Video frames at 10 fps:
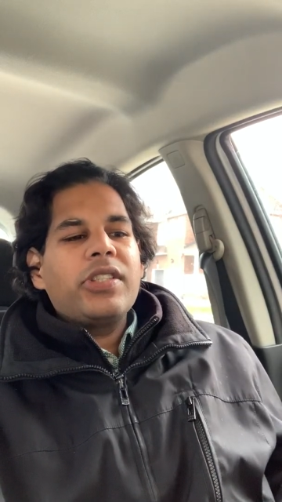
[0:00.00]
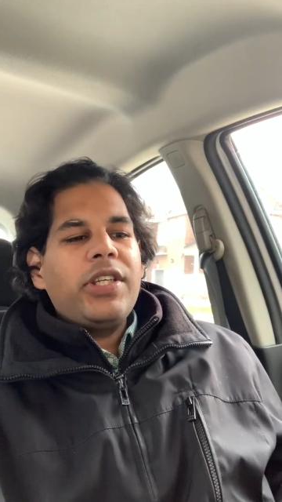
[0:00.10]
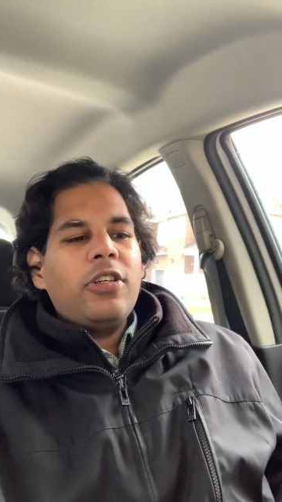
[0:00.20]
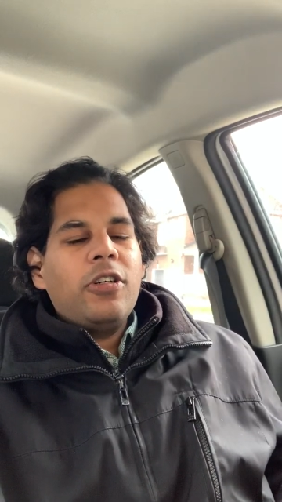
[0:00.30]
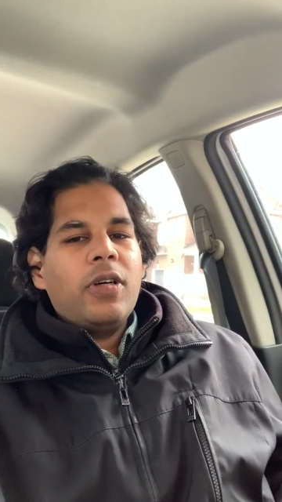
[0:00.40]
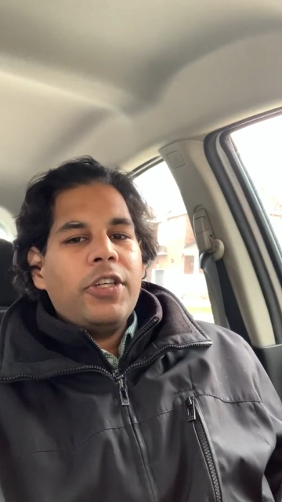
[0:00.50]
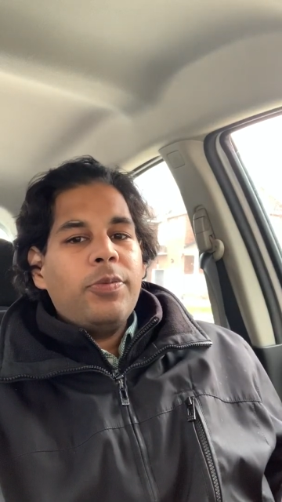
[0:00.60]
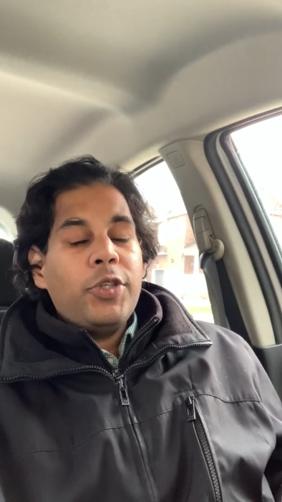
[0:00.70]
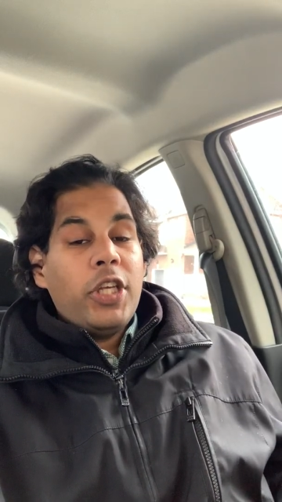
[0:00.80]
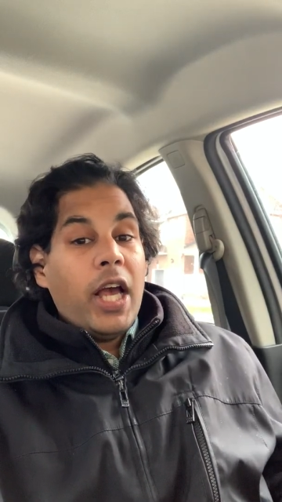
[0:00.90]
I know,
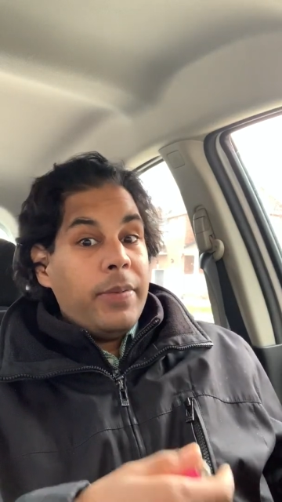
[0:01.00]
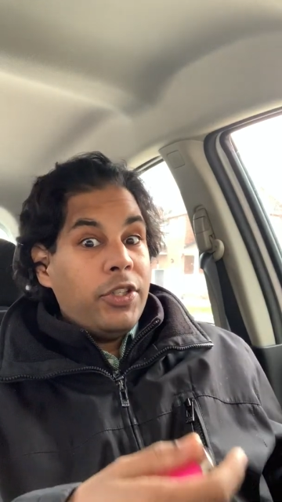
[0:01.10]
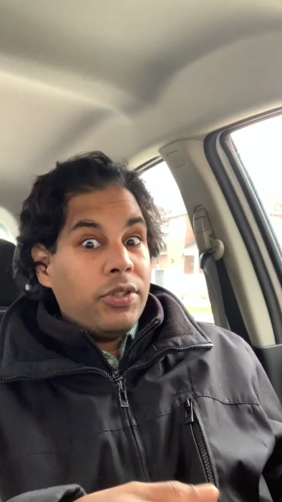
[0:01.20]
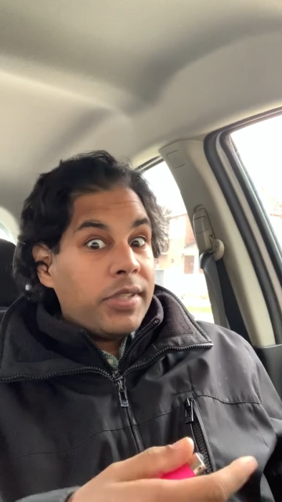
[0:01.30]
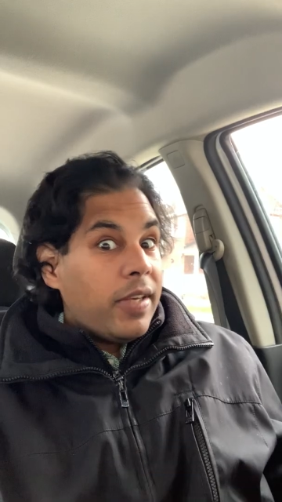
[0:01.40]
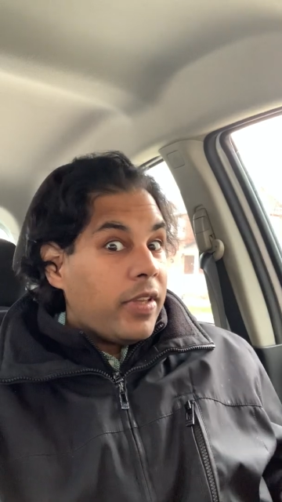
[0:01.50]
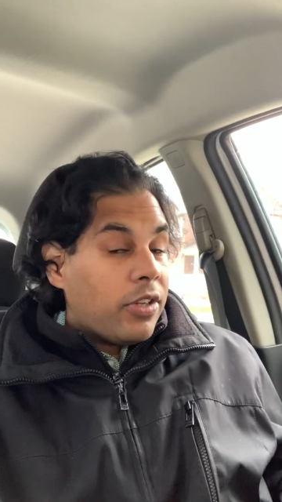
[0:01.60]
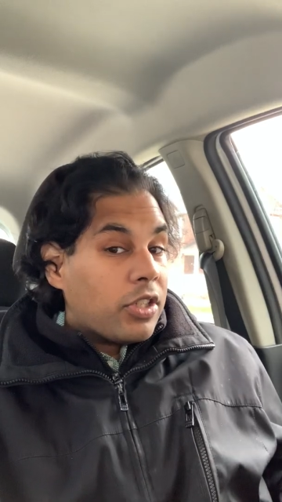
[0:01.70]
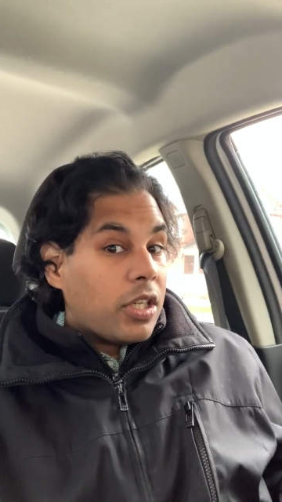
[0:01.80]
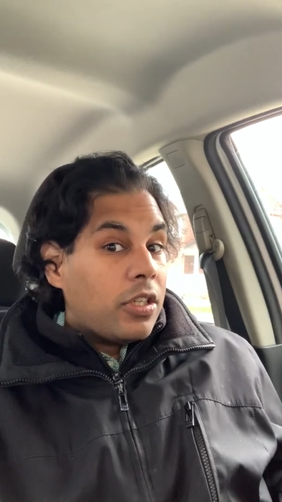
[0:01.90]
but I mean, you saved
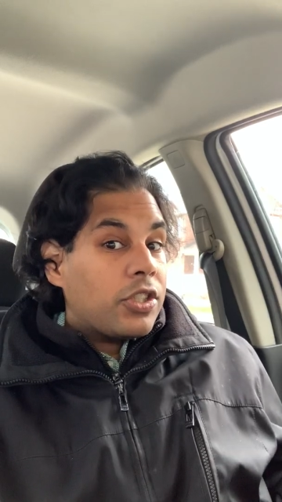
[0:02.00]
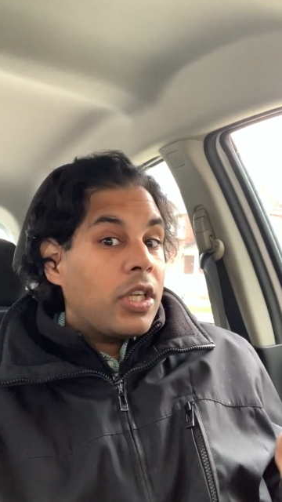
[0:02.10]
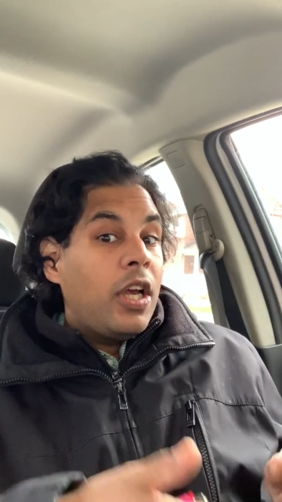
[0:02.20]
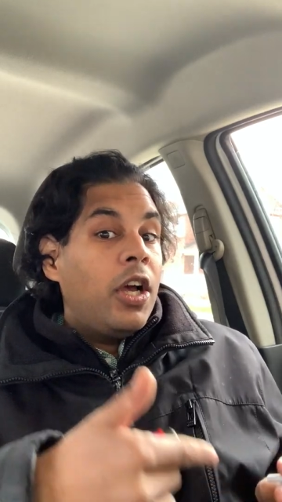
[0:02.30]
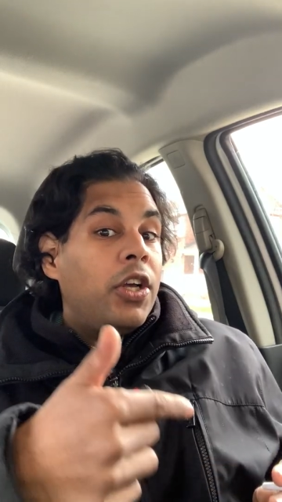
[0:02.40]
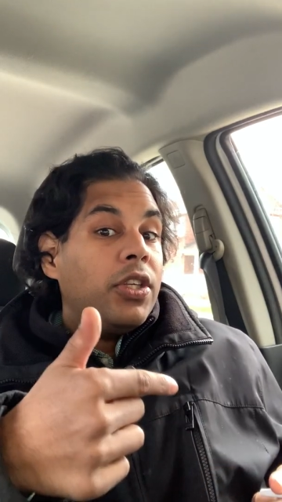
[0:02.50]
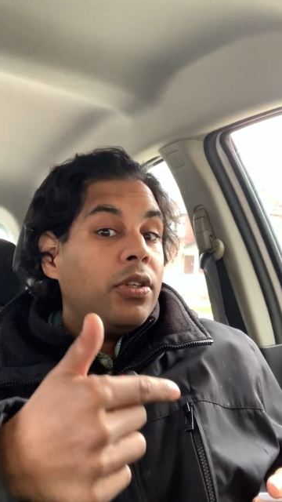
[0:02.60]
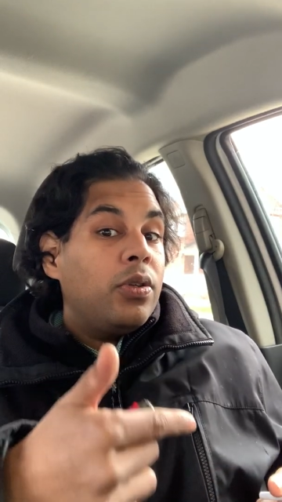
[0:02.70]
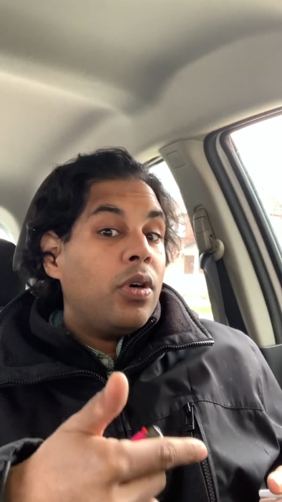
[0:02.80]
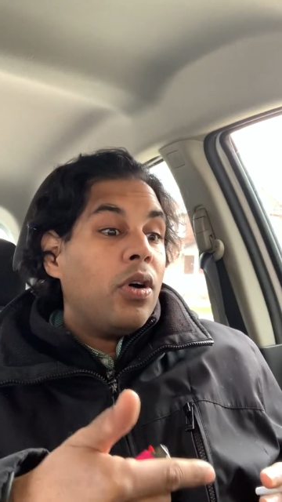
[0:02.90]
$800,
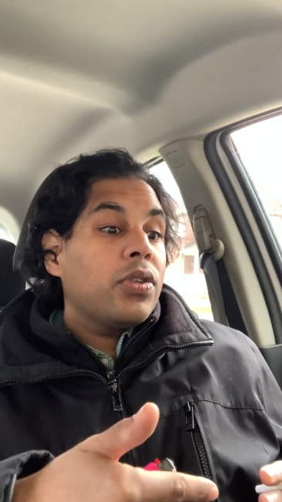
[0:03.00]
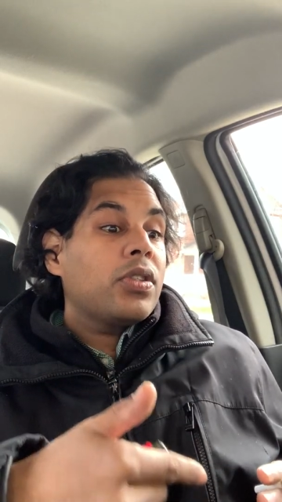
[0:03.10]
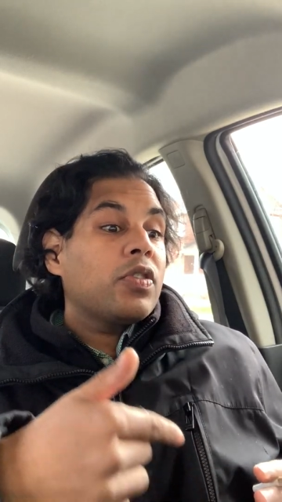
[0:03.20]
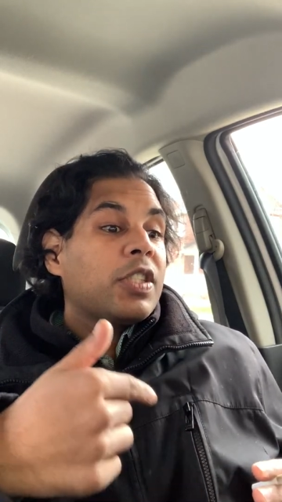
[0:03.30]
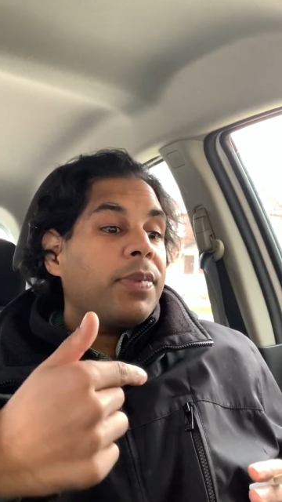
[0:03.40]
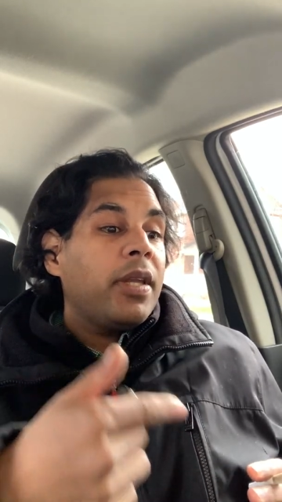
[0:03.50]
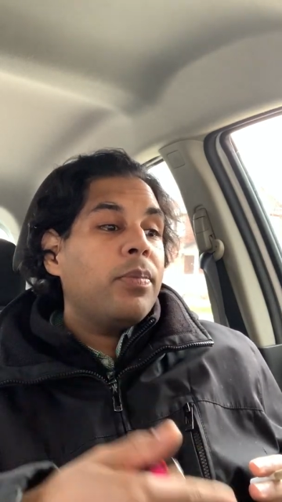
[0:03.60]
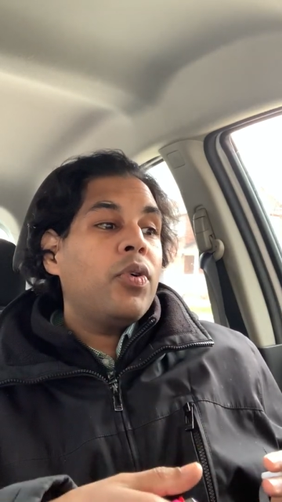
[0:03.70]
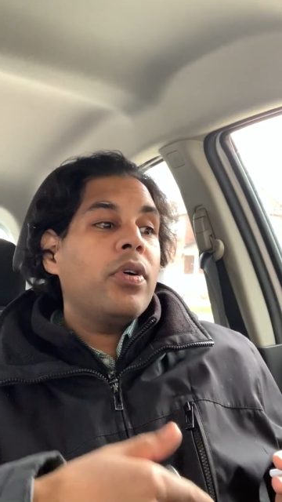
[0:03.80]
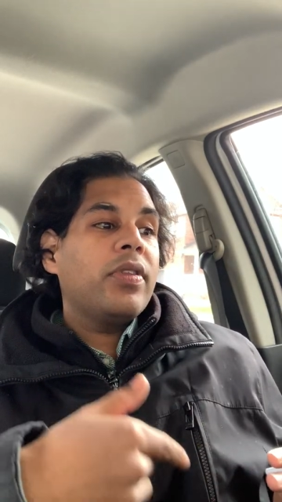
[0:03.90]
you also spent
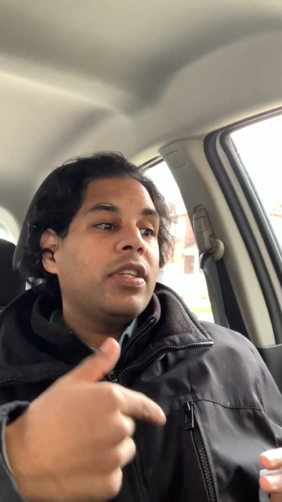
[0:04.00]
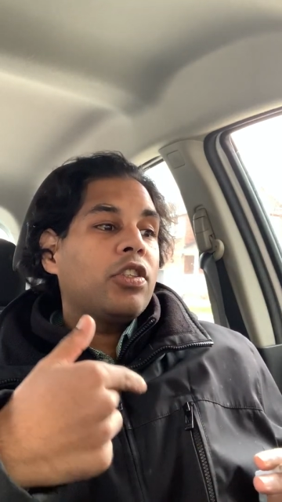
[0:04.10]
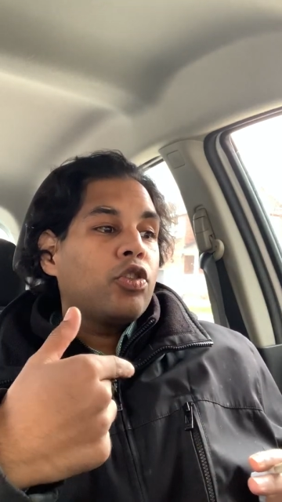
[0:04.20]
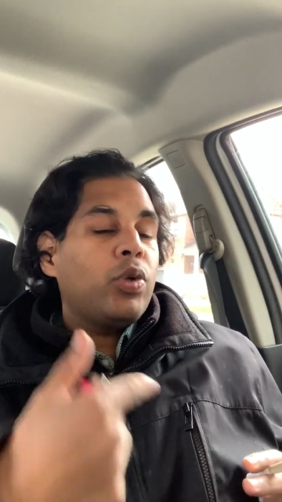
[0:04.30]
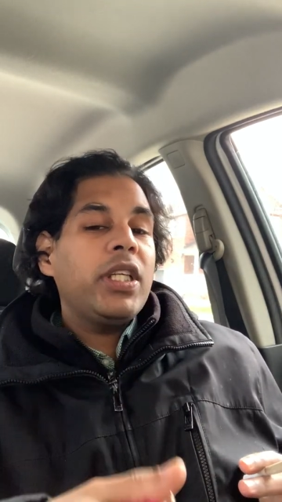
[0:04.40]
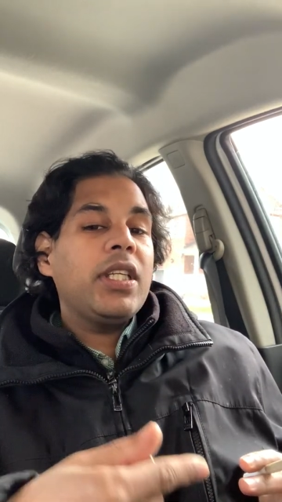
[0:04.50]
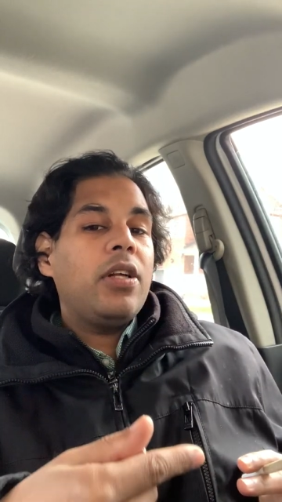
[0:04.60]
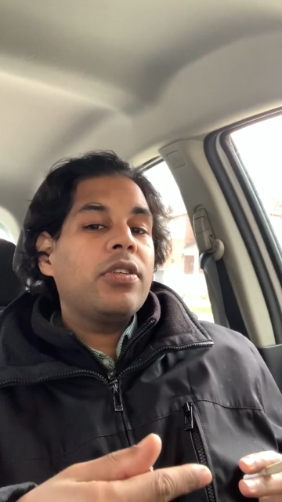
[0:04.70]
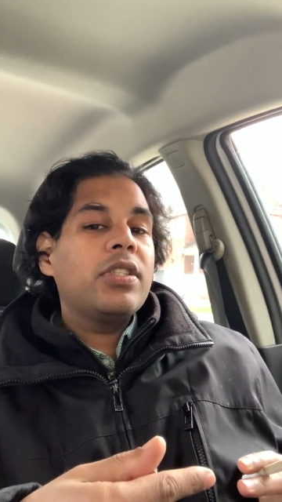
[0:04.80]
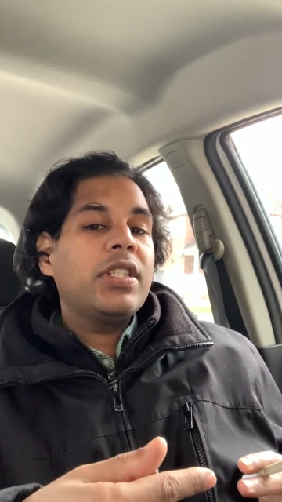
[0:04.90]
more than
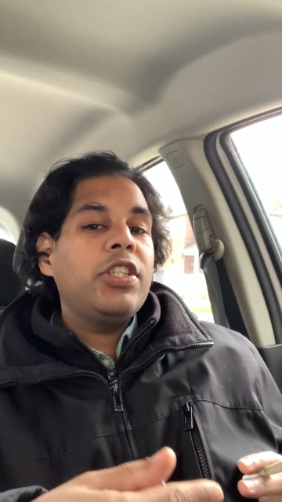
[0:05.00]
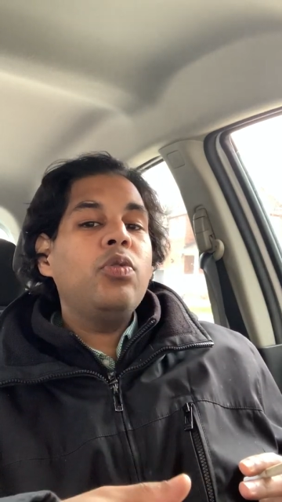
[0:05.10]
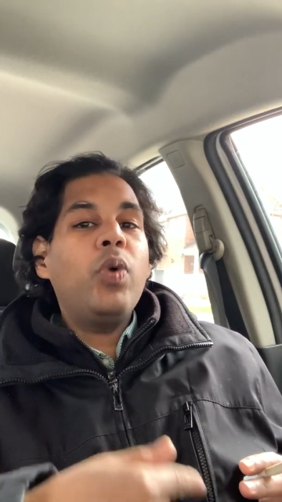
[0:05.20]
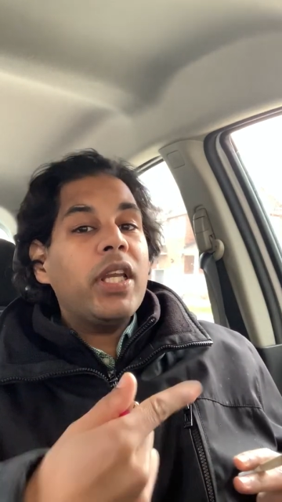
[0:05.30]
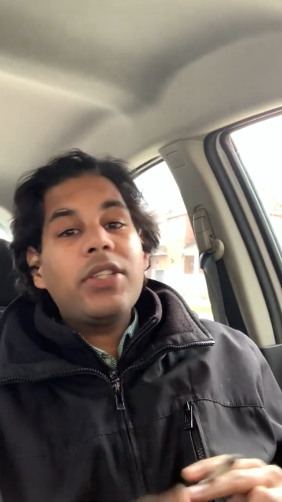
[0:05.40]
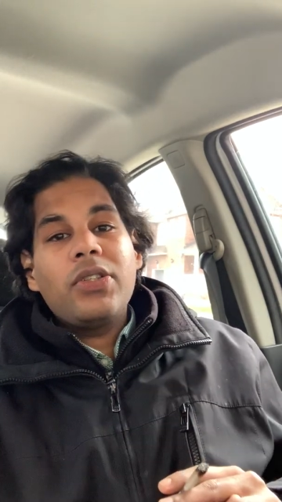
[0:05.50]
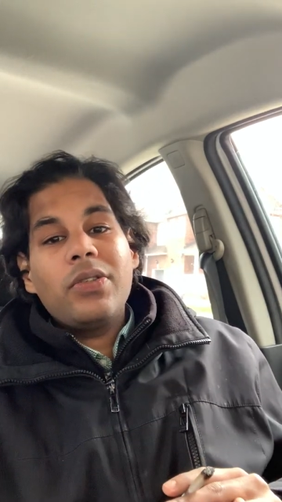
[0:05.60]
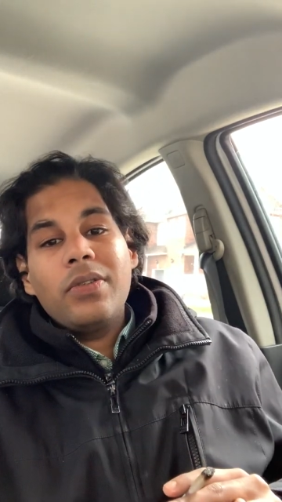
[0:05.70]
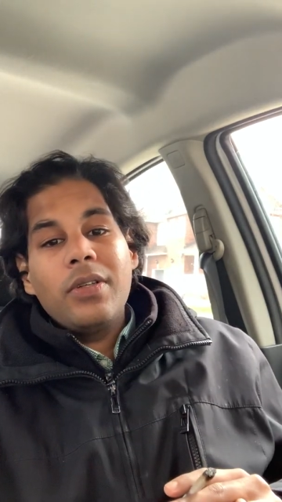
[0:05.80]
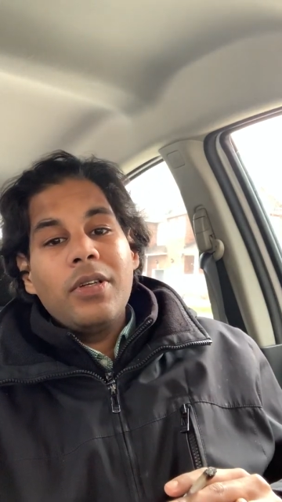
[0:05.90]
$20 than you wanted to,
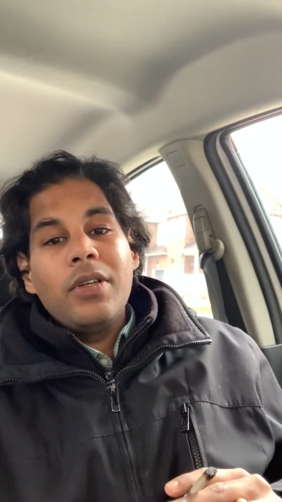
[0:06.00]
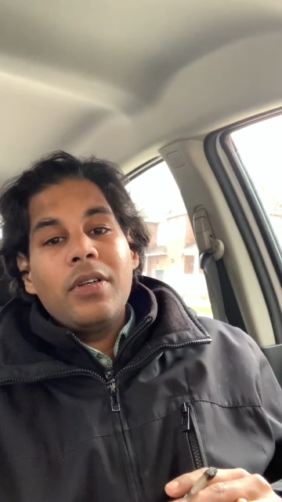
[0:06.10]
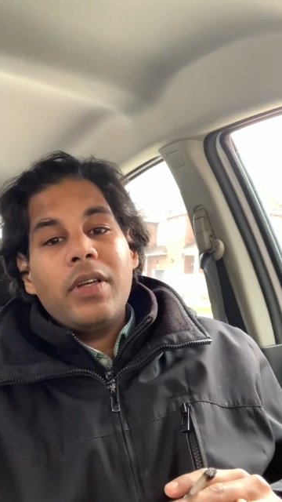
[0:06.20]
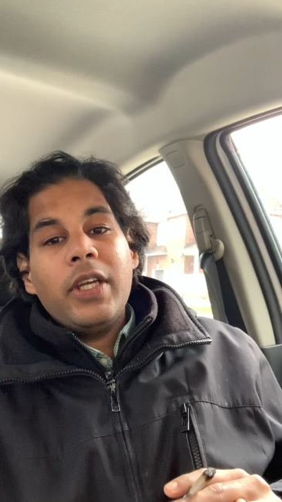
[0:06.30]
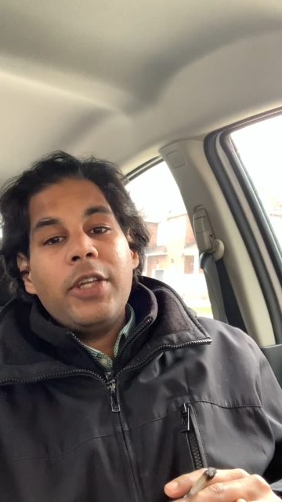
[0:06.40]
right?